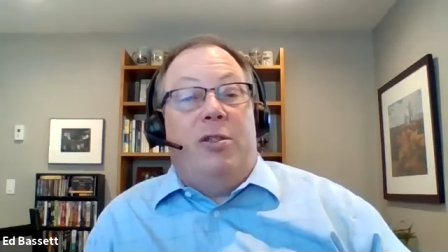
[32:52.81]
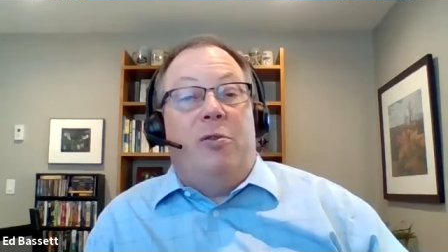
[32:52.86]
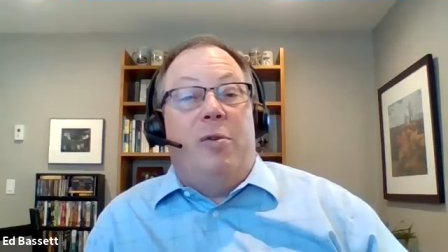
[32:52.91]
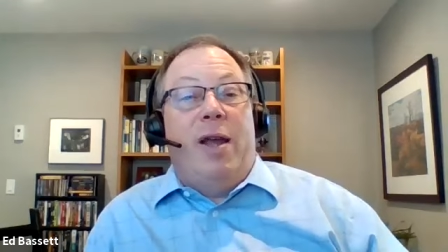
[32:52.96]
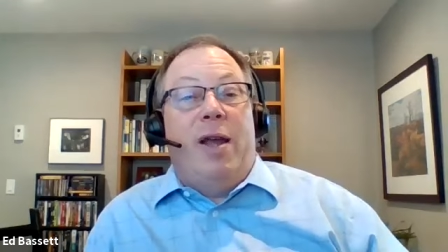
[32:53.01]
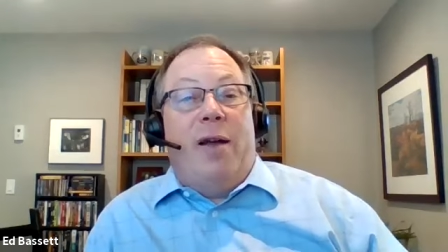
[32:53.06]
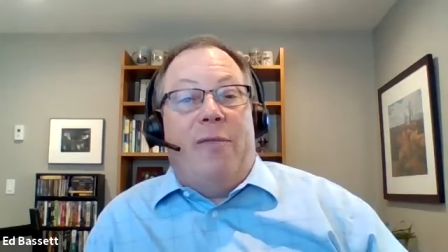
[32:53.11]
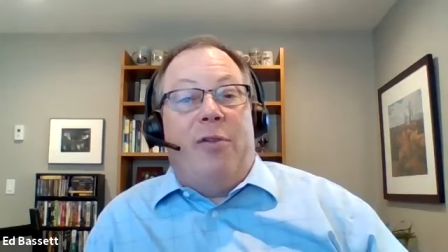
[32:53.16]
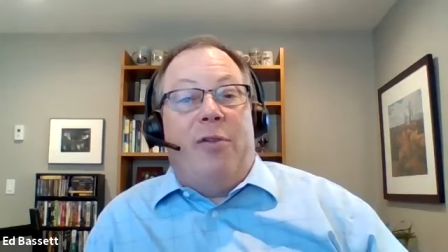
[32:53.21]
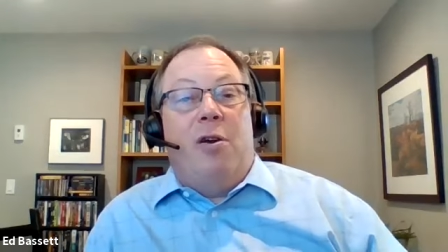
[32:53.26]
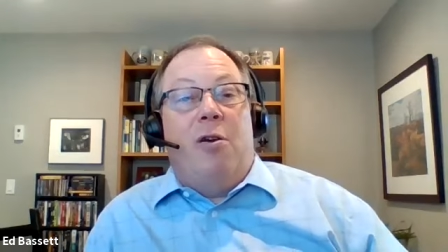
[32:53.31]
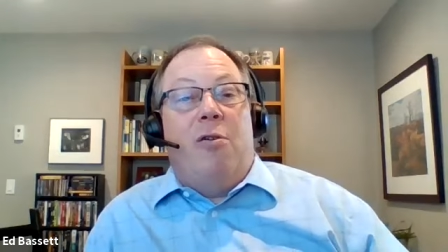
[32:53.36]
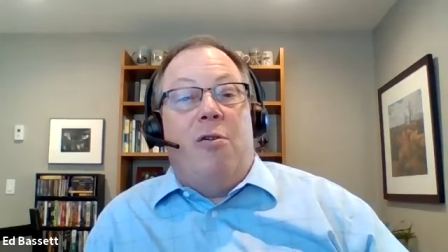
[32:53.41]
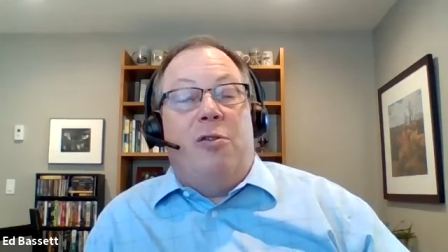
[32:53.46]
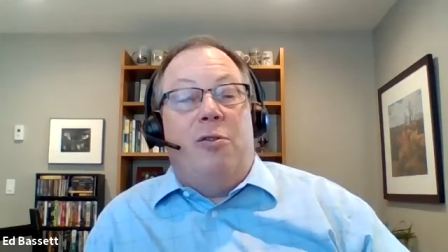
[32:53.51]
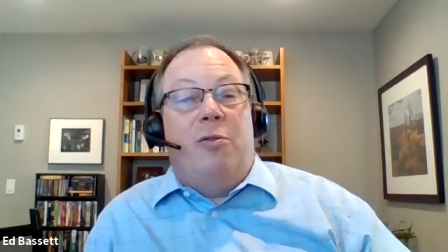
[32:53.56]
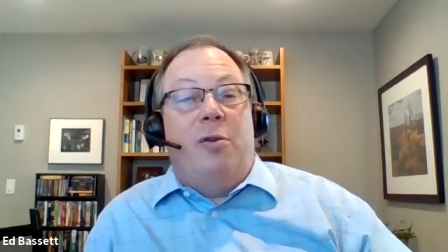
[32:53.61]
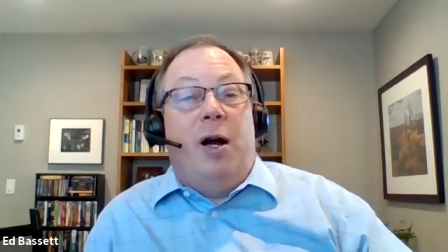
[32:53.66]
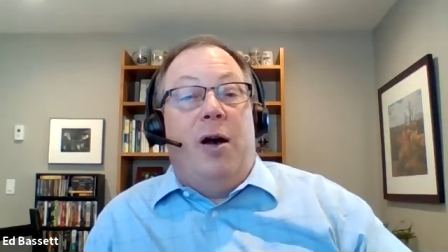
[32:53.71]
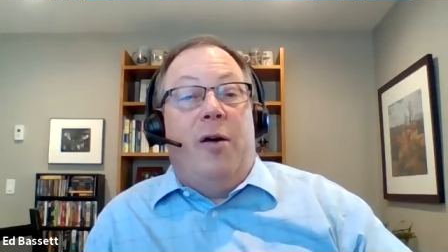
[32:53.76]
do we have to go
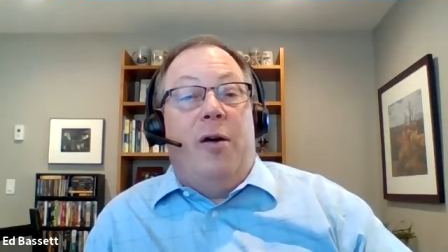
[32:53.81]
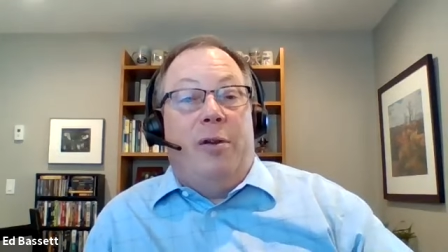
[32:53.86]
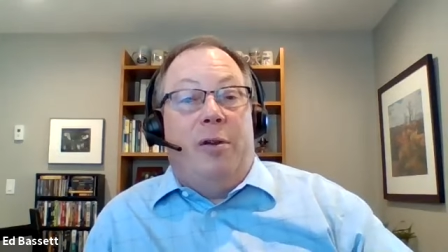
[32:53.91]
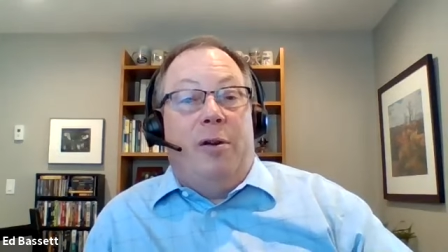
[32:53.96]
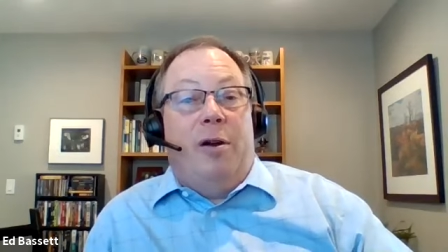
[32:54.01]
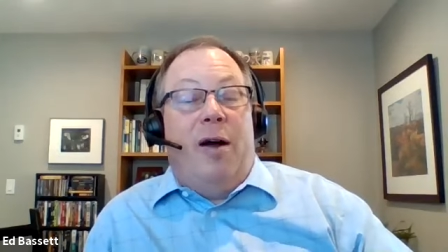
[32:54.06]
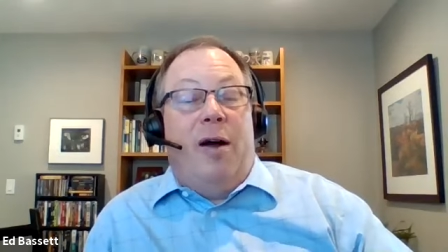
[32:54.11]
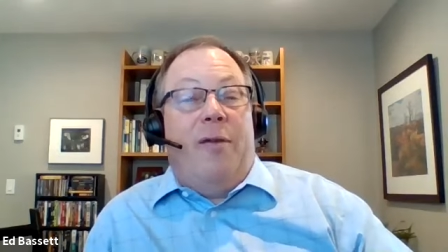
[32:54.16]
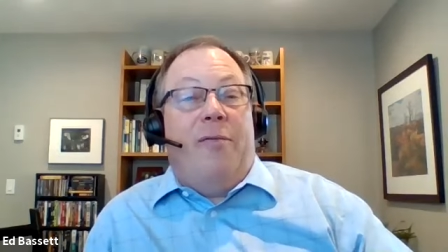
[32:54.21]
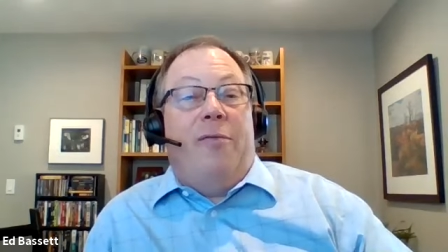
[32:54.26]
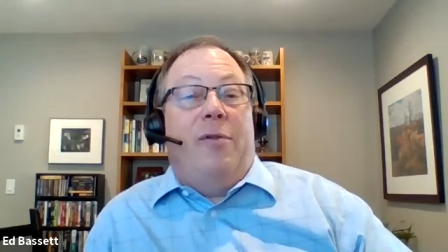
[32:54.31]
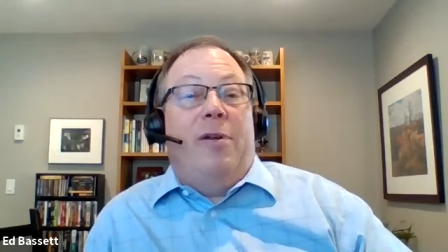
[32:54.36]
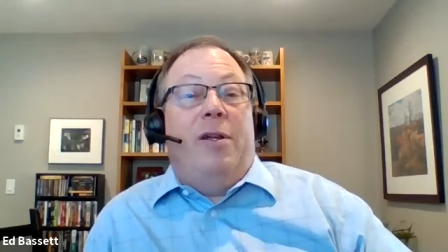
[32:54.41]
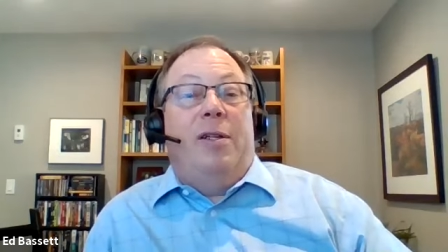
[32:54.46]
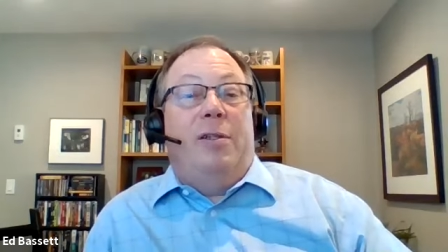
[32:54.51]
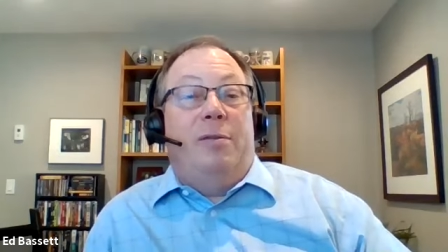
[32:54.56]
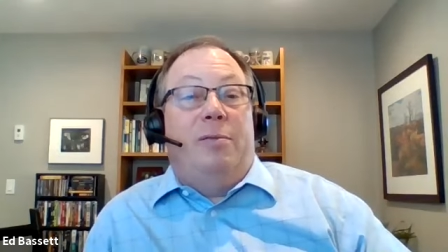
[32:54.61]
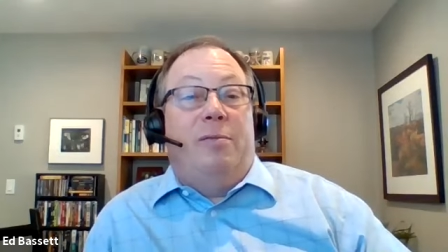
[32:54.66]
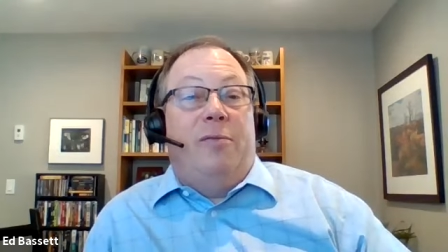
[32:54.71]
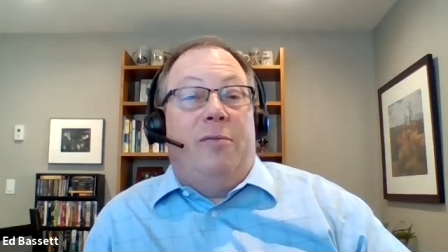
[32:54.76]
to other
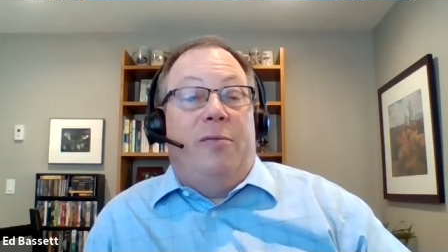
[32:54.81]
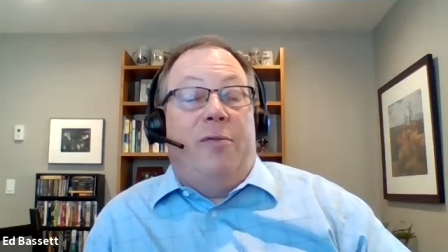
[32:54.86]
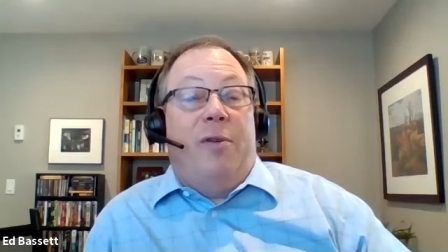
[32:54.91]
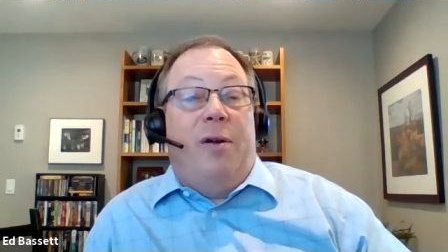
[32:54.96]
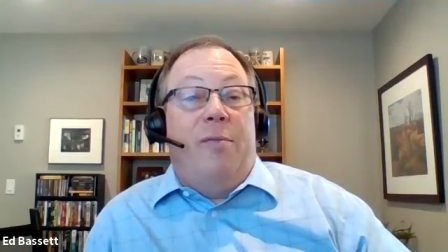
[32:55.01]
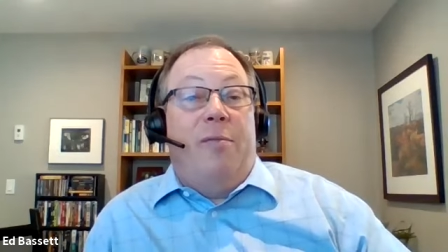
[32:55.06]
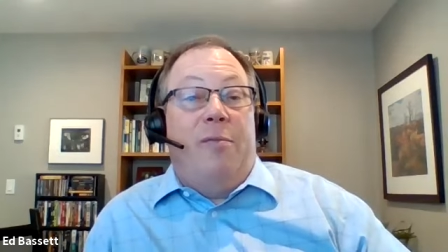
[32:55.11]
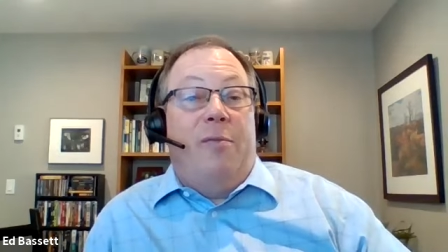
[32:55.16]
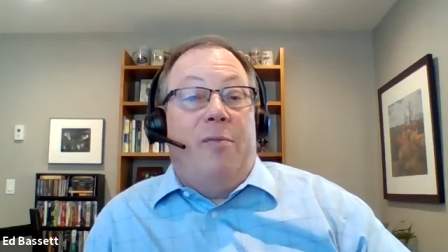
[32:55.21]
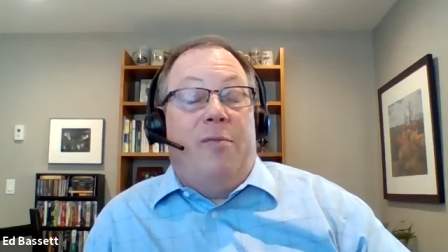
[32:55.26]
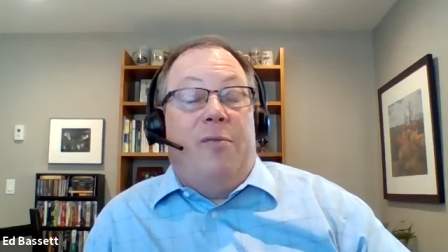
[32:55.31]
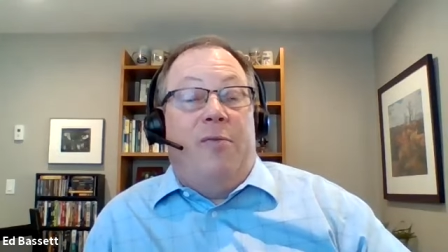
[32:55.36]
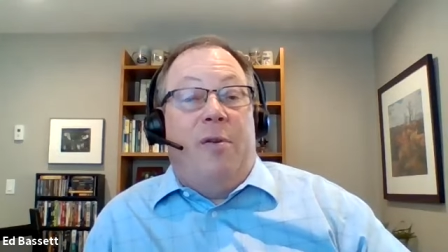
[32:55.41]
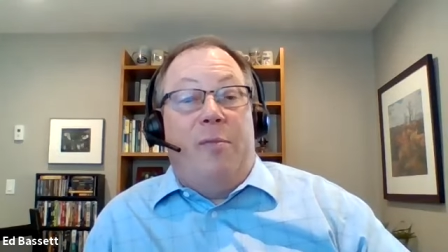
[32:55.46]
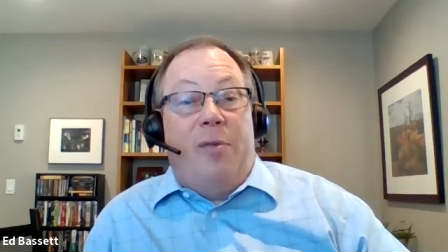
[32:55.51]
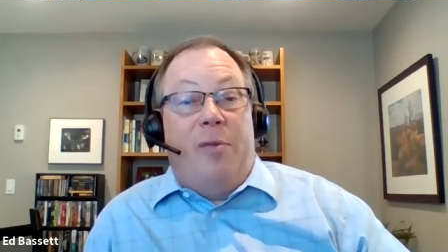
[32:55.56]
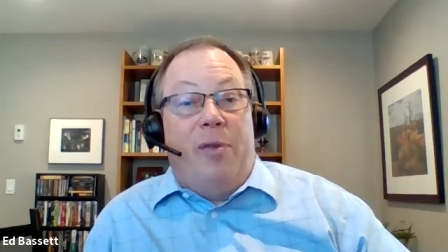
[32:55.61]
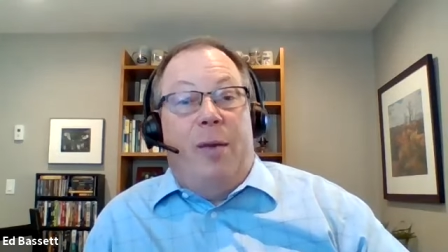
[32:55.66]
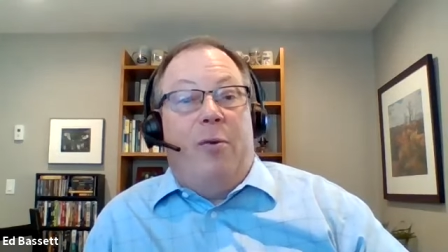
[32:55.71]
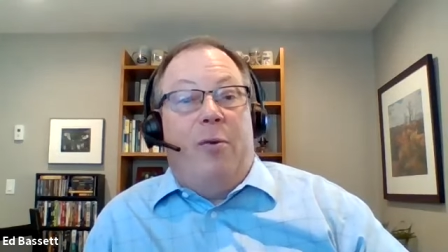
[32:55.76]
offerings from
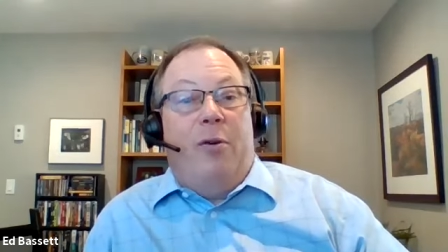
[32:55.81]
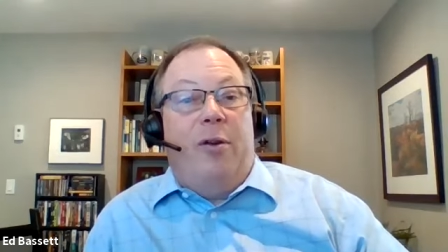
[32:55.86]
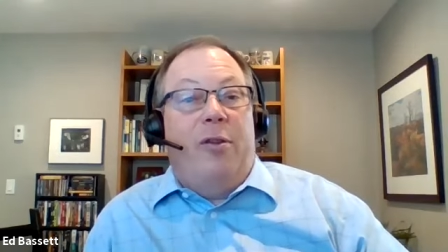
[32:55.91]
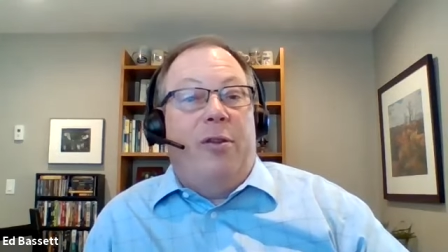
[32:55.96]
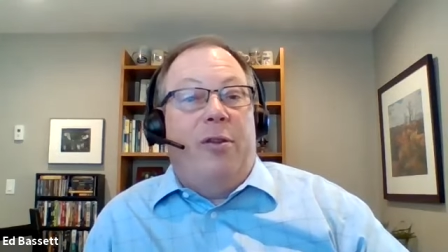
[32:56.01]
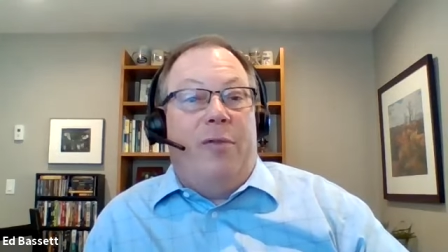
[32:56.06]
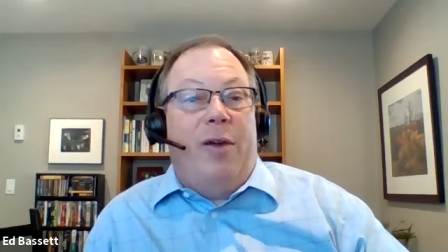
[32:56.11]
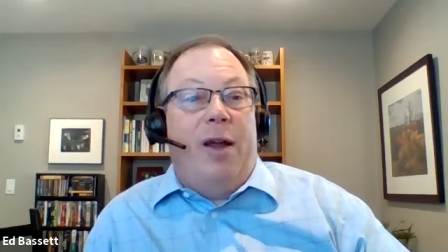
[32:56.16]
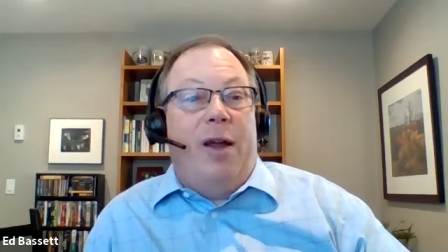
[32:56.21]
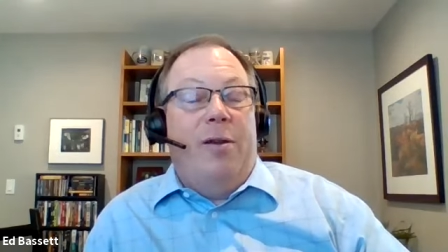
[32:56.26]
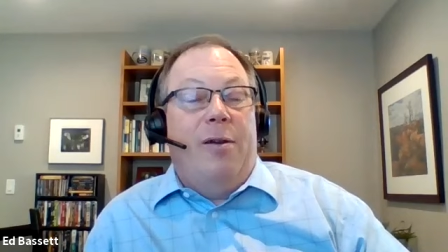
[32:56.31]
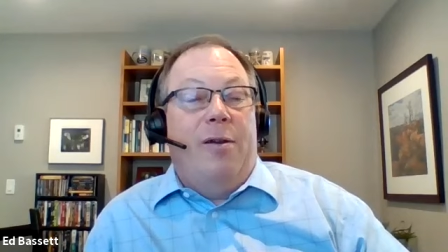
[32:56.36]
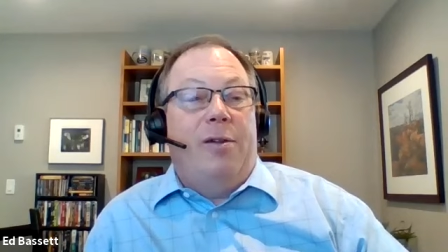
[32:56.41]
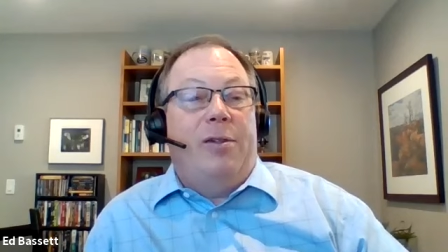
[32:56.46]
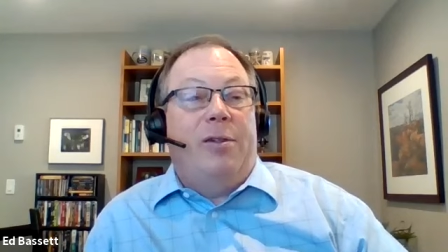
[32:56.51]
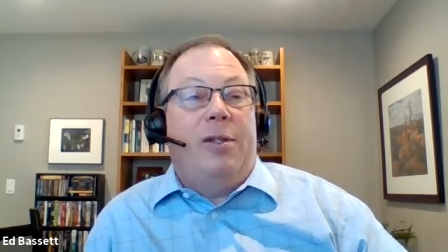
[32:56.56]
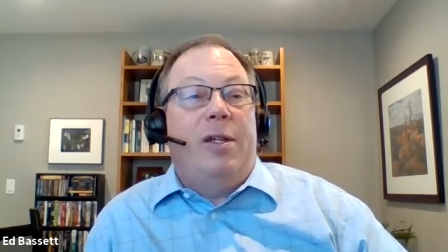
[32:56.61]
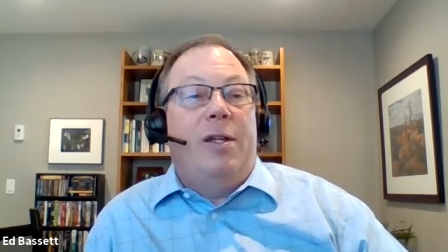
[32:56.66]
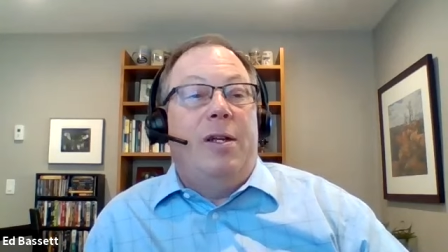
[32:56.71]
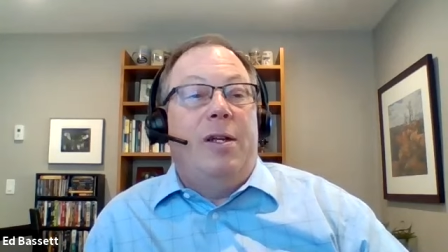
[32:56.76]
from them or other
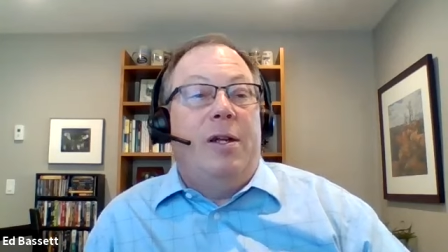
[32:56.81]
vendors